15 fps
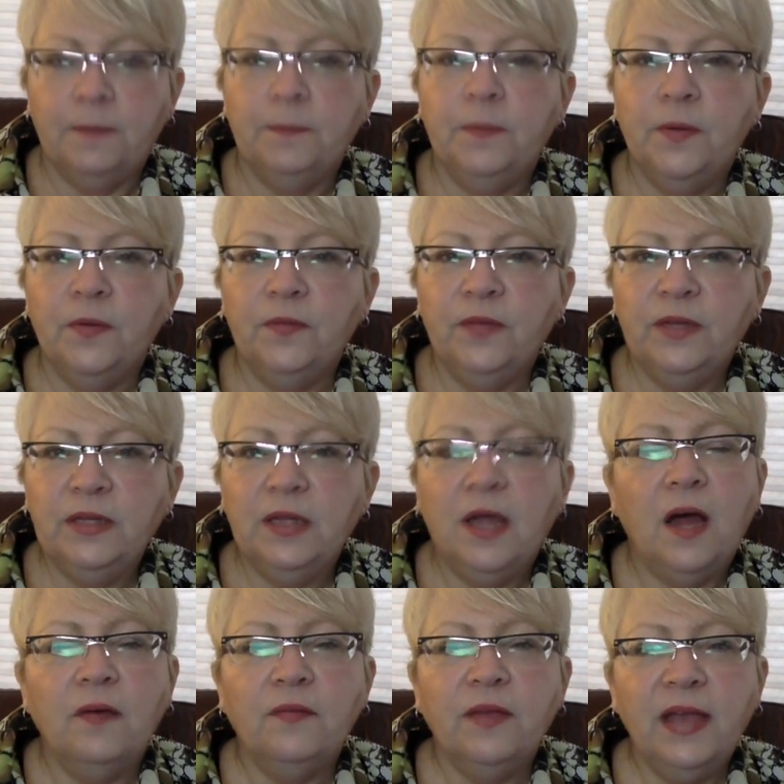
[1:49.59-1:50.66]
Perfect
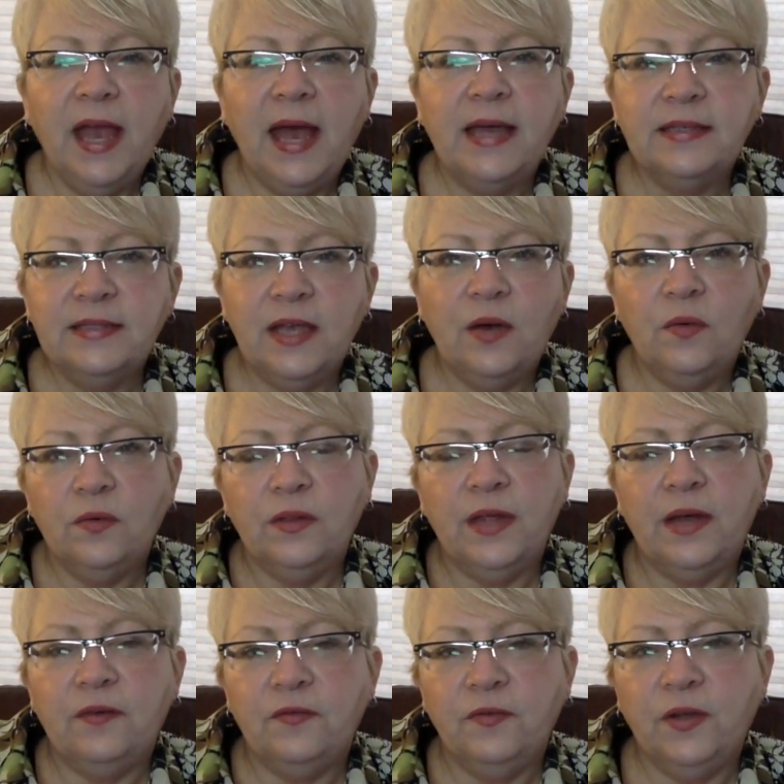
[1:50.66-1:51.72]
love casts out
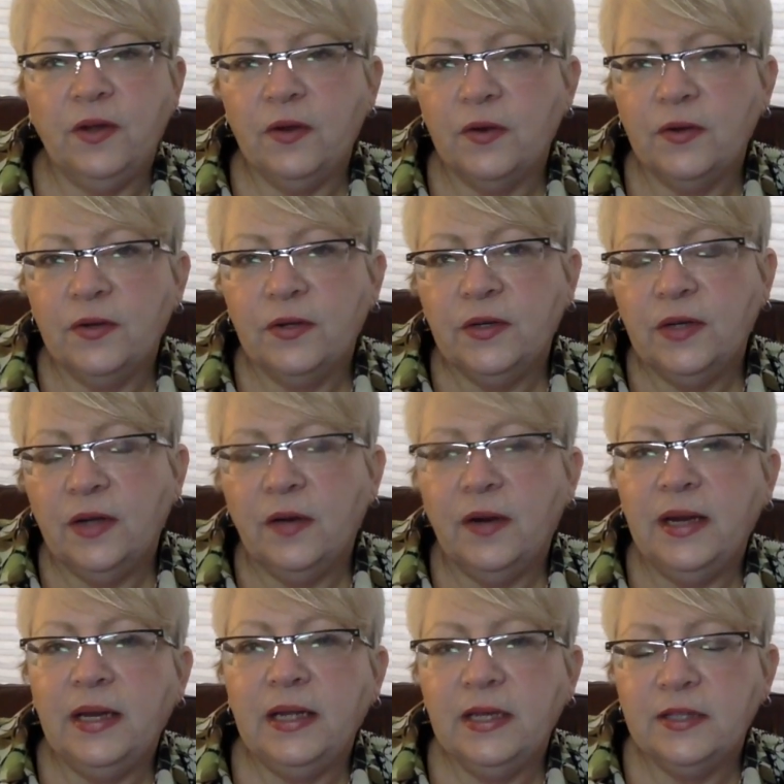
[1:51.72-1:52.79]
that fear. All
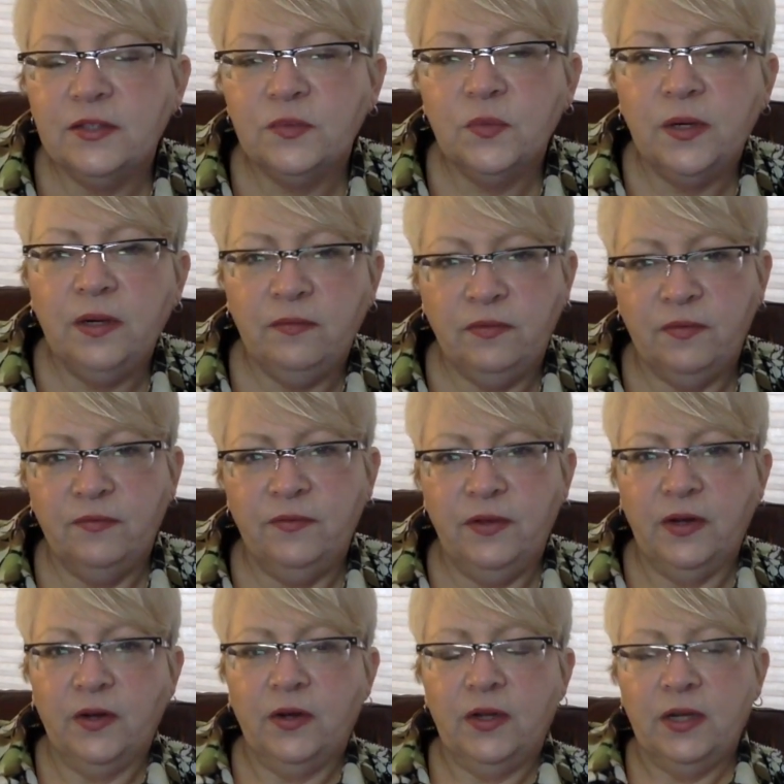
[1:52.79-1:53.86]
right? It gets rid of the
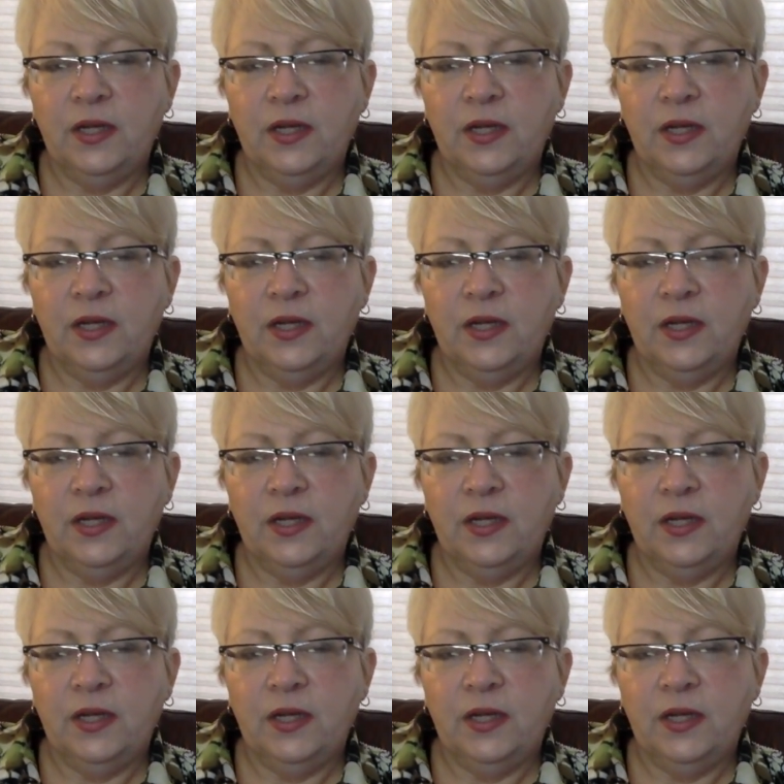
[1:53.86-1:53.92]
fear.